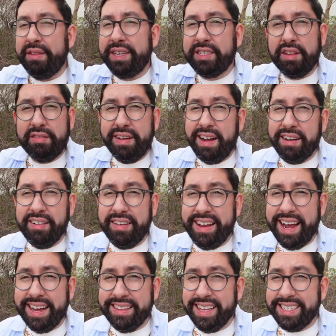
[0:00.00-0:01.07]
these are 300
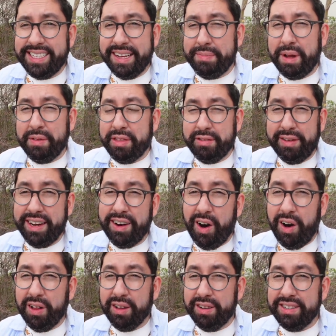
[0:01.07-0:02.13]
yen. That's like about
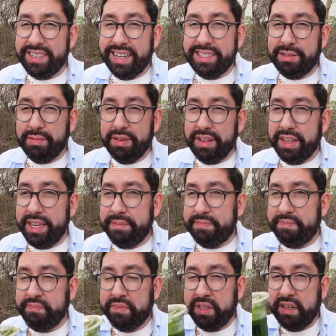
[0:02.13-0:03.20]
$3. That's really...
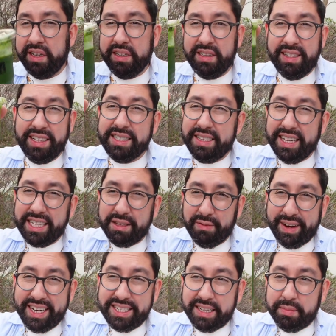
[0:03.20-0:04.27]
that's
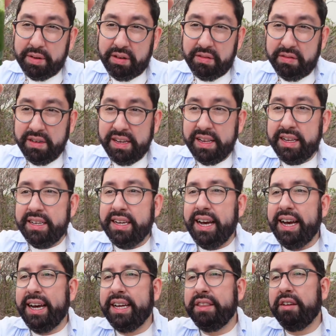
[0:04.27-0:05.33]
reasonable.
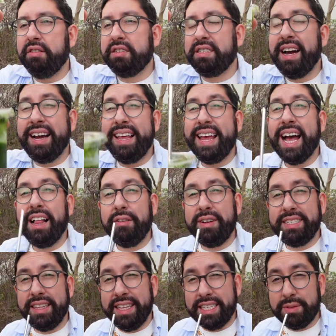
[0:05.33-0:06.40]
And there's 90
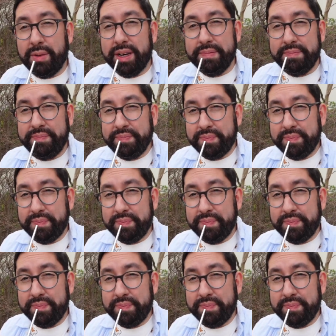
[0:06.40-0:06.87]
calories in this one.